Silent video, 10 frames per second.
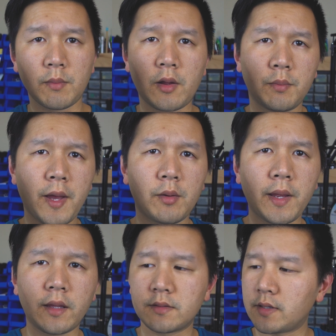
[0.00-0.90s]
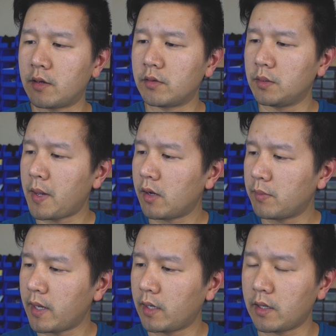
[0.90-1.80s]
about the power bank itself. The power
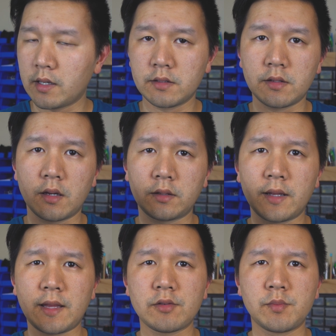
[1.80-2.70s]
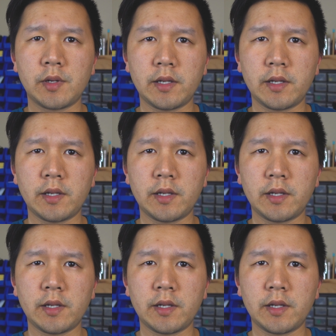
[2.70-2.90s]
bank is uh, 10,000